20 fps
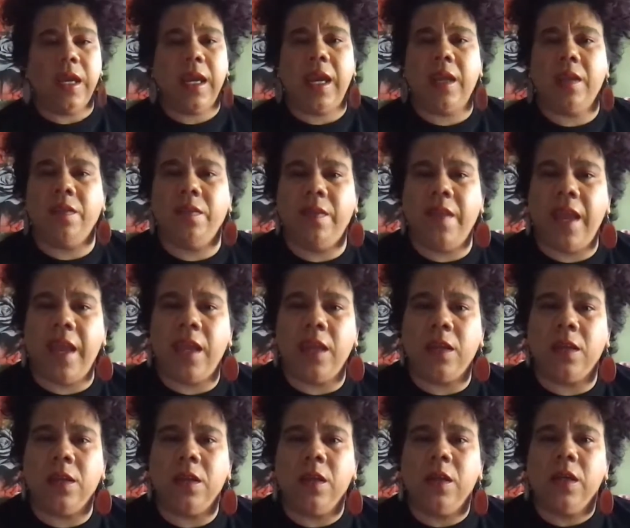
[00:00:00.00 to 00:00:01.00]
and
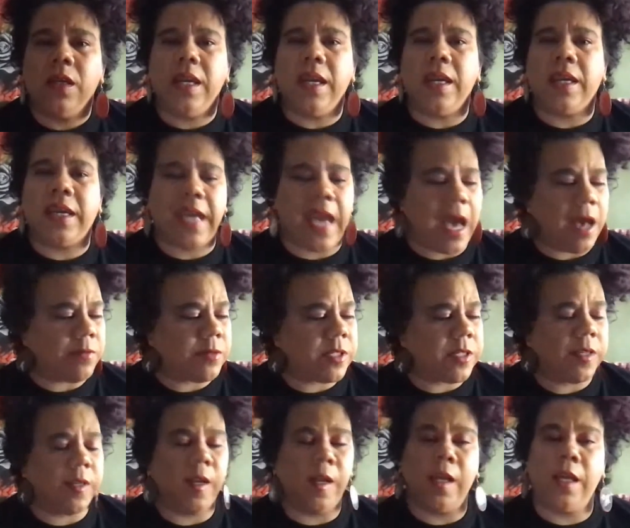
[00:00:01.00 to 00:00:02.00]
then
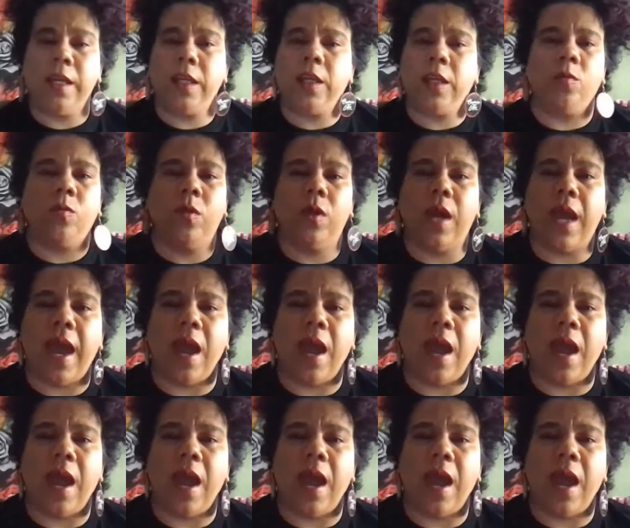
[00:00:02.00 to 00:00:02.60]
encapsulating